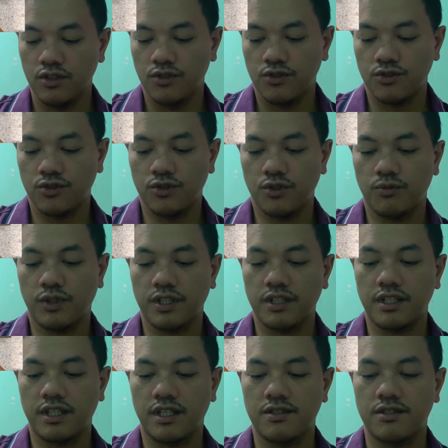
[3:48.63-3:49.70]
So the one
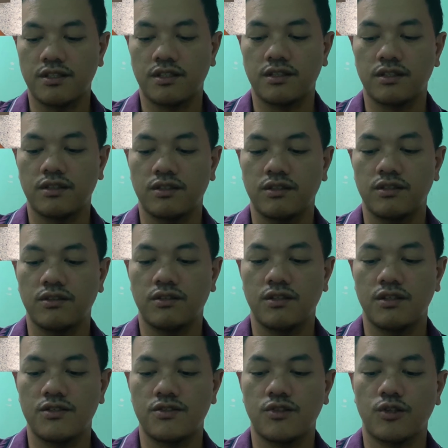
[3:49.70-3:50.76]
that is
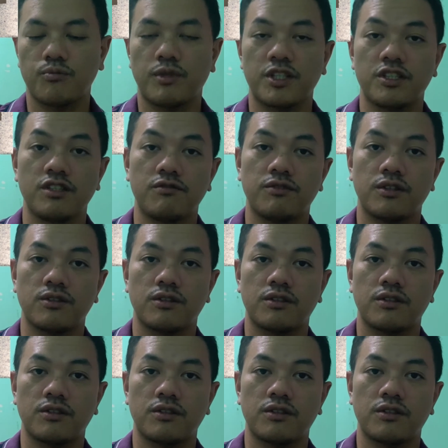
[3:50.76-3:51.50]
installed by default